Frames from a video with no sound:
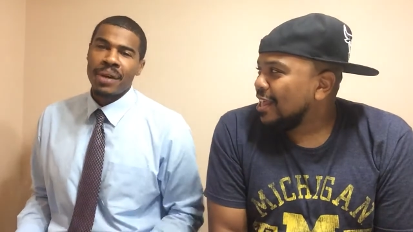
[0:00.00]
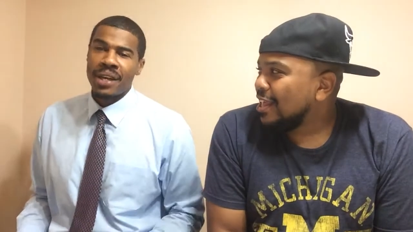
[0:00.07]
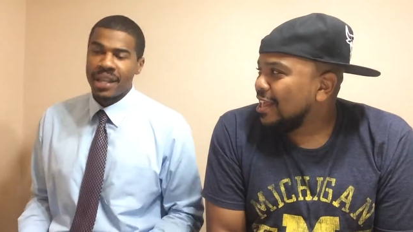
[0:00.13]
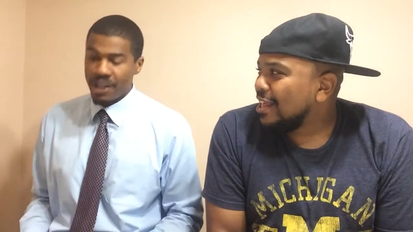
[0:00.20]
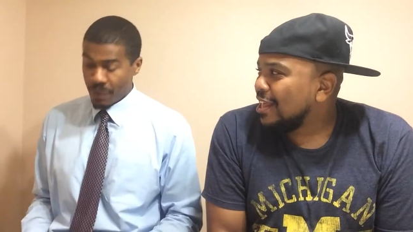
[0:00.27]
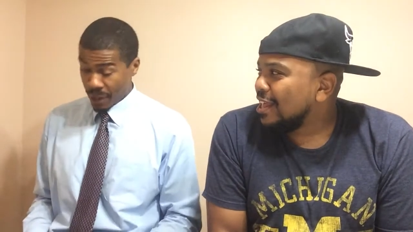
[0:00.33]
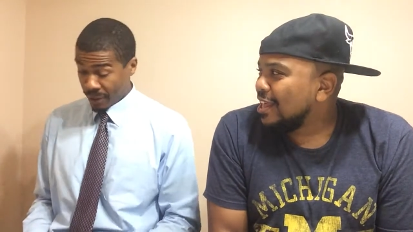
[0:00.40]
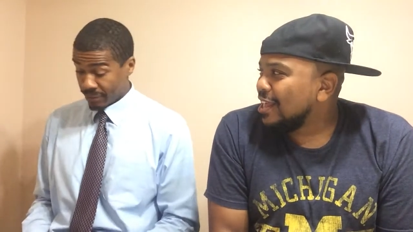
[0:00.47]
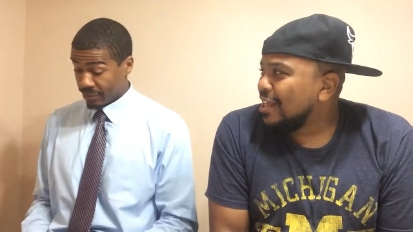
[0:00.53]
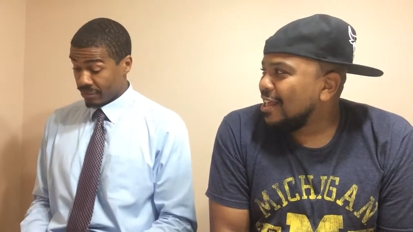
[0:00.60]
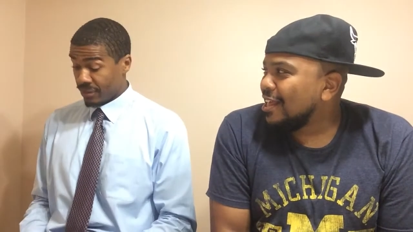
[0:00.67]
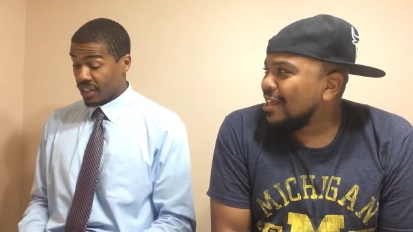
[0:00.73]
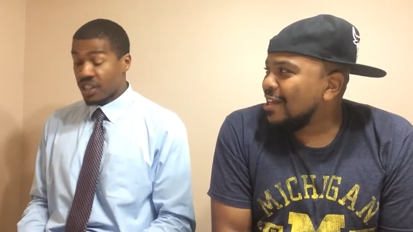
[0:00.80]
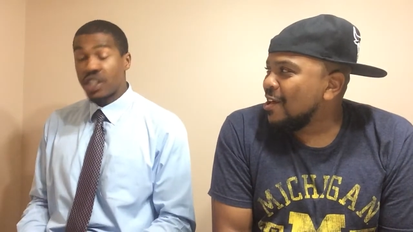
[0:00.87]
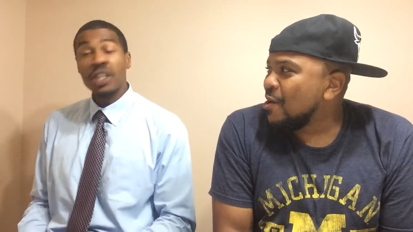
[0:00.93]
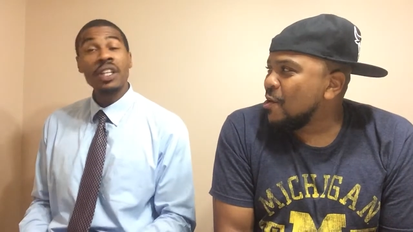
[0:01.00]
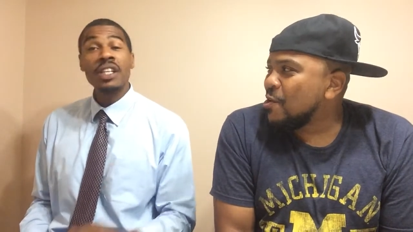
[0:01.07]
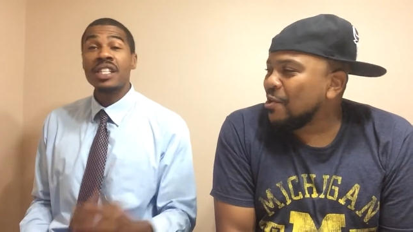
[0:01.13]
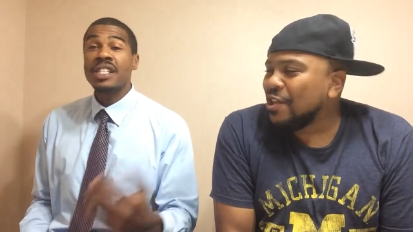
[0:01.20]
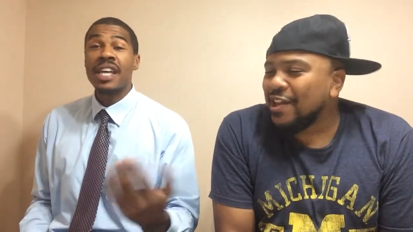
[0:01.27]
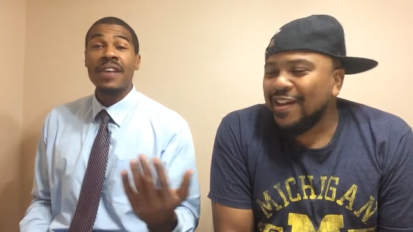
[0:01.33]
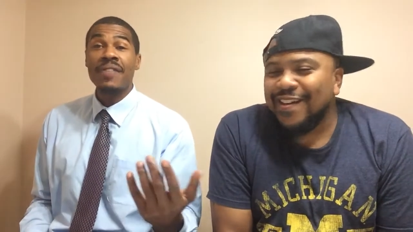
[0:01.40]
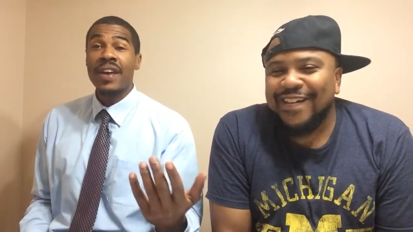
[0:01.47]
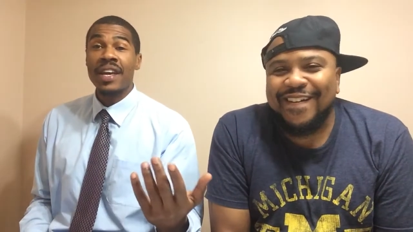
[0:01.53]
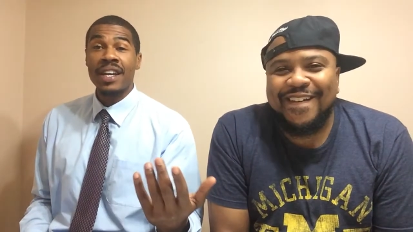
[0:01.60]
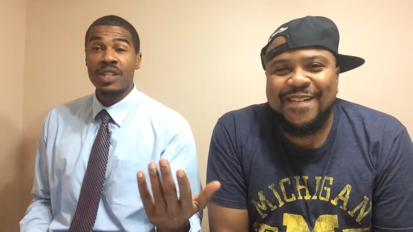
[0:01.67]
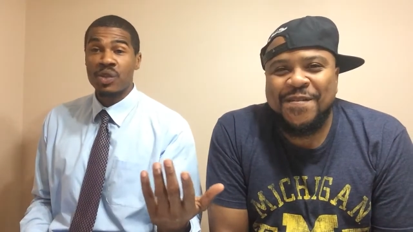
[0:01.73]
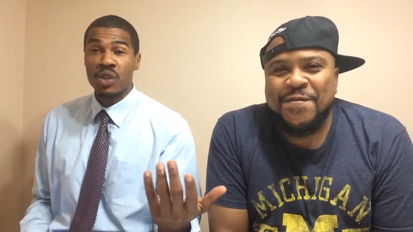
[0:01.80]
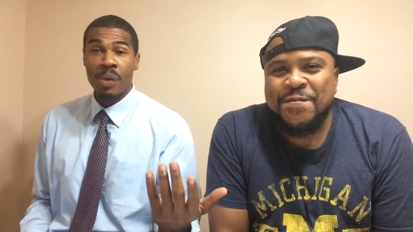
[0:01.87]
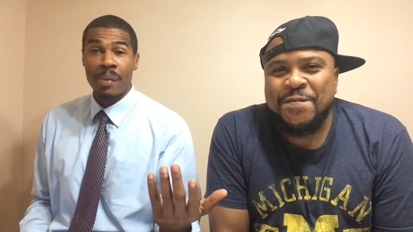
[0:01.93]
Speaker 1: But anyway, Still in the same vein
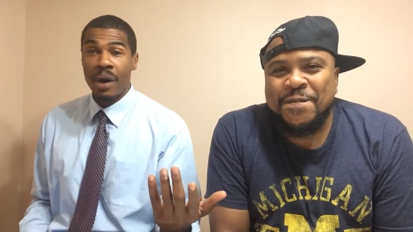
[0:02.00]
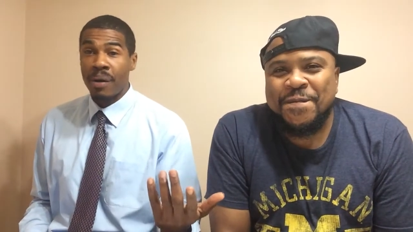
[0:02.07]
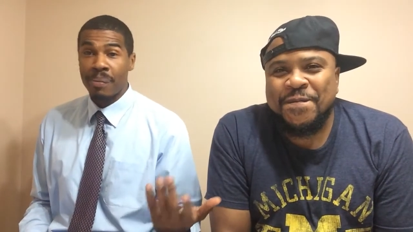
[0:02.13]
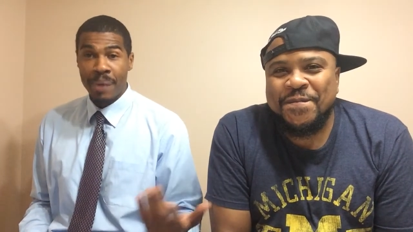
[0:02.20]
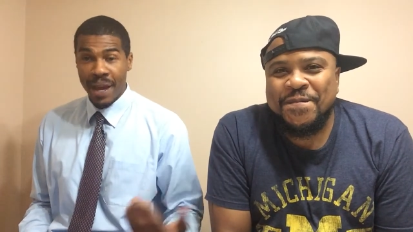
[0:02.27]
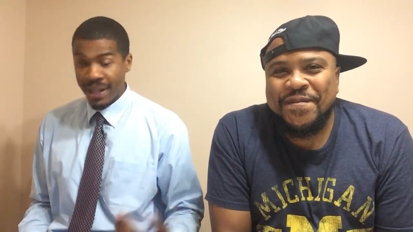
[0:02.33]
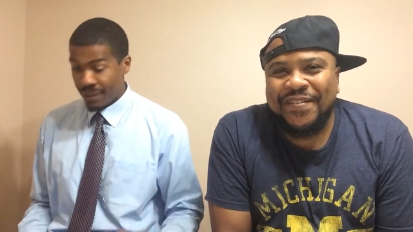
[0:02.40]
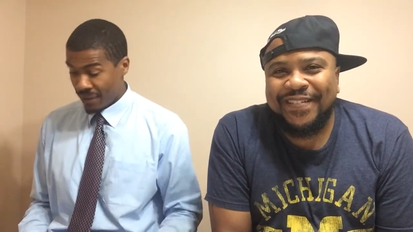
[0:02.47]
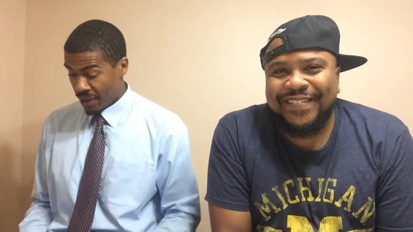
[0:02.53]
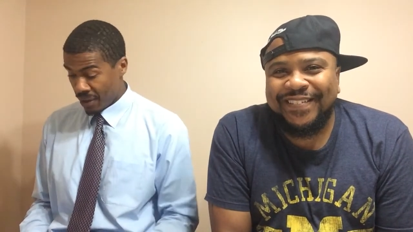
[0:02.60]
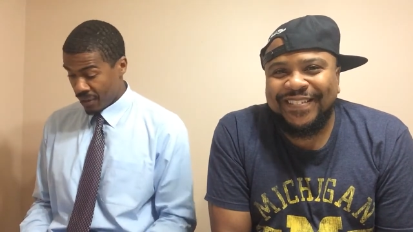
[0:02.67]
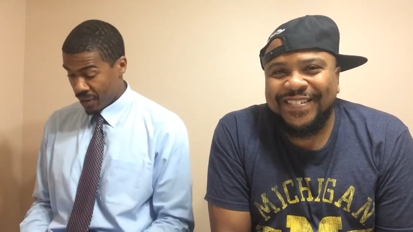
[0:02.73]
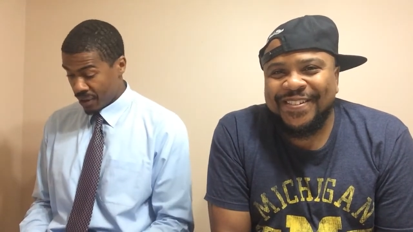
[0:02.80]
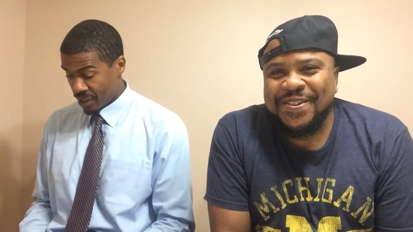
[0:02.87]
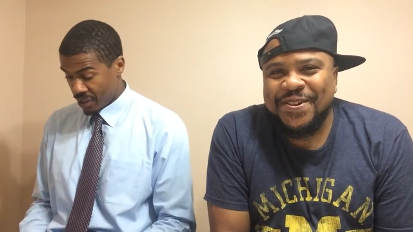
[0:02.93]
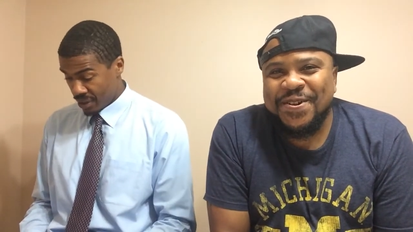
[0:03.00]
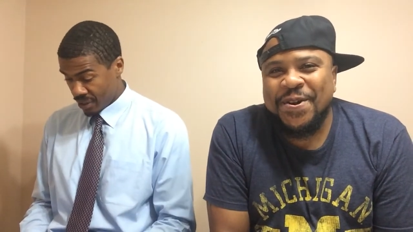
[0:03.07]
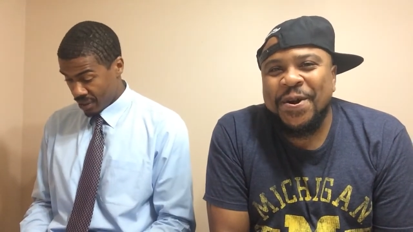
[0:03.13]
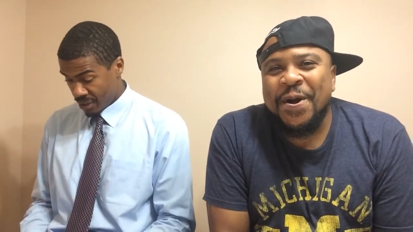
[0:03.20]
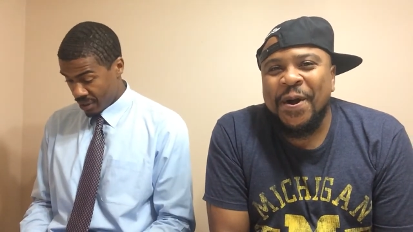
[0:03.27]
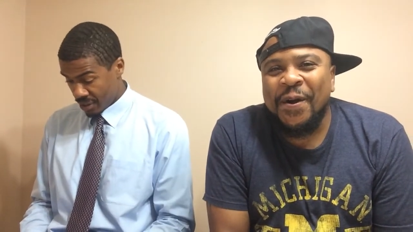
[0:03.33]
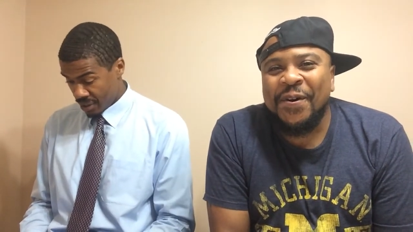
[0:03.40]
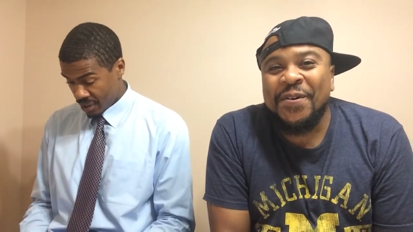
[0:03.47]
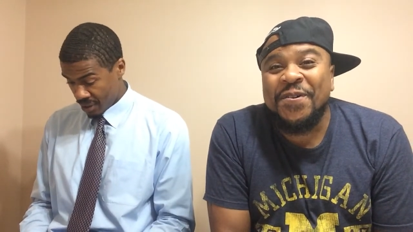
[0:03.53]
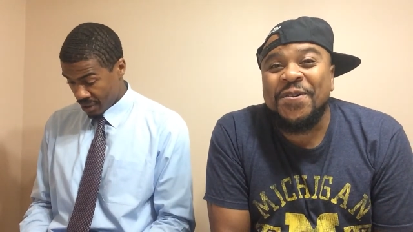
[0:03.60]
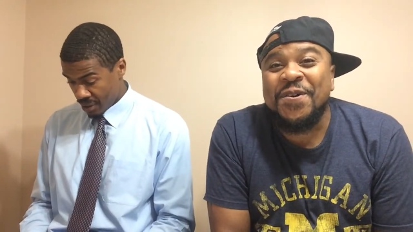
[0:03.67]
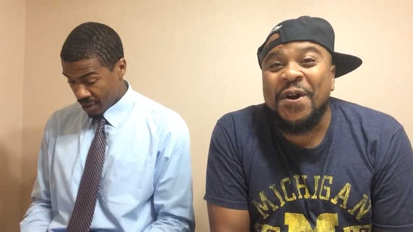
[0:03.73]
because we're talking about the LaBelle versus oh.